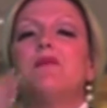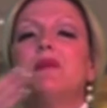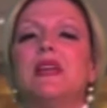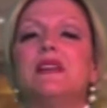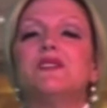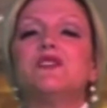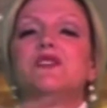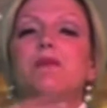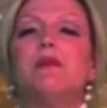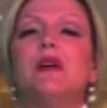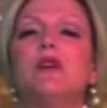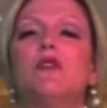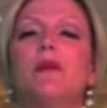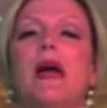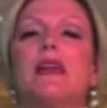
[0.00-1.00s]
begins to
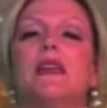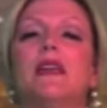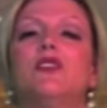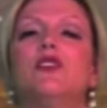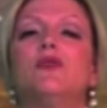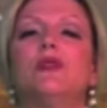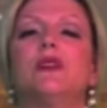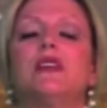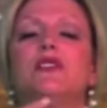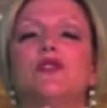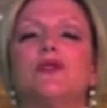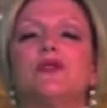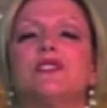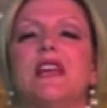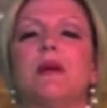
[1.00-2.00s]
build back in you and get
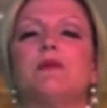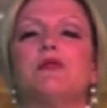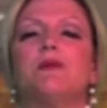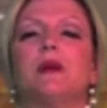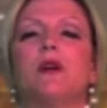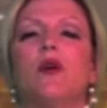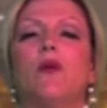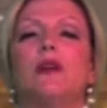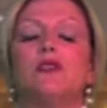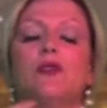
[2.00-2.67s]
your establishment going.